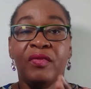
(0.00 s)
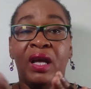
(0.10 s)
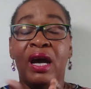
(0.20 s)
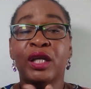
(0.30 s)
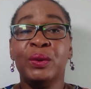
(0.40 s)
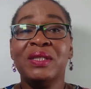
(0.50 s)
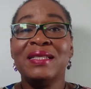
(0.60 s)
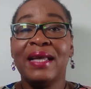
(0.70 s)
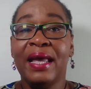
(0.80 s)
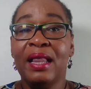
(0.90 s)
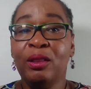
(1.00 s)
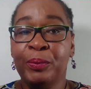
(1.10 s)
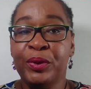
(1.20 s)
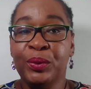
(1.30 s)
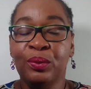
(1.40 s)
are going to help
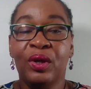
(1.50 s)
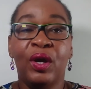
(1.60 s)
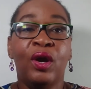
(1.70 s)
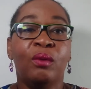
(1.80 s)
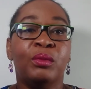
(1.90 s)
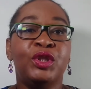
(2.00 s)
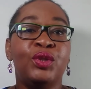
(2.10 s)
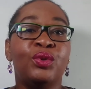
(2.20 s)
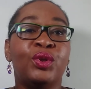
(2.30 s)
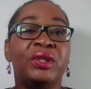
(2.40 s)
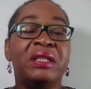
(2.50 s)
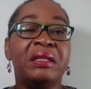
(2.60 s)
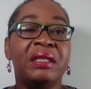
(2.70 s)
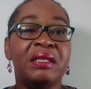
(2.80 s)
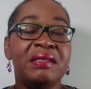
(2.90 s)
you. But you could
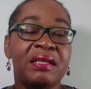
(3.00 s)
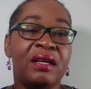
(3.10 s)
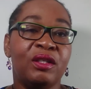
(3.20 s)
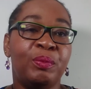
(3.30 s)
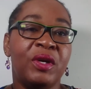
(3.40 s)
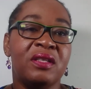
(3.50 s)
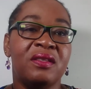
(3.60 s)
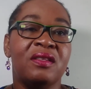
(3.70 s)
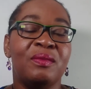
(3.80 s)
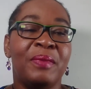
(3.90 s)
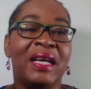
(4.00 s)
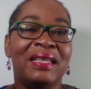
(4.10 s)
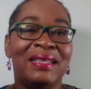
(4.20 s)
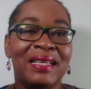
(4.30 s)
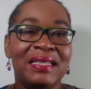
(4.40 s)
kickstart the process by
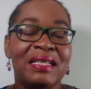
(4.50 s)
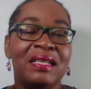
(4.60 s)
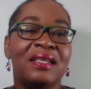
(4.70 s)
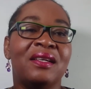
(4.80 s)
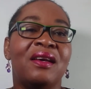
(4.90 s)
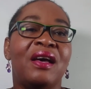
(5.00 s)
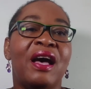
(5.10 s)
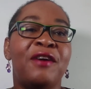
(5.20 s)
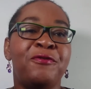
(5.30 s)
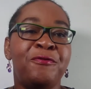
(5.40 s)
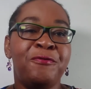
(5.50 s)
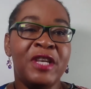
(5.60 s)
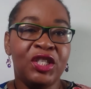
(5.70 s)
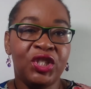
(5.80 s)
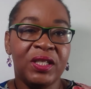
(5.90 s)
getting a
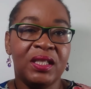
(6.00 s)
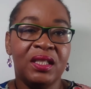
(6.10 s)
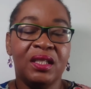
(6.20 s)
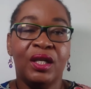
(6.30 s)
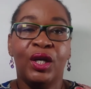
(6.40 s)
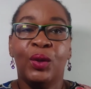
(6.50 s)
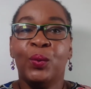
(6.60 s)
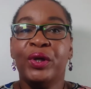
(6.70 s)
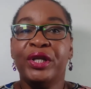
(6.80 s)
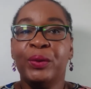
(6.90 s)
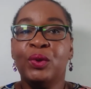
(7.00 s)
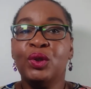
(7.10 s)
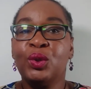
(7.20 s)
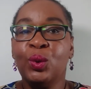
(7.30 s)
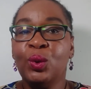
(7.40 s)
facial, where they will
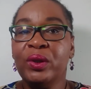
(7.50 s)
go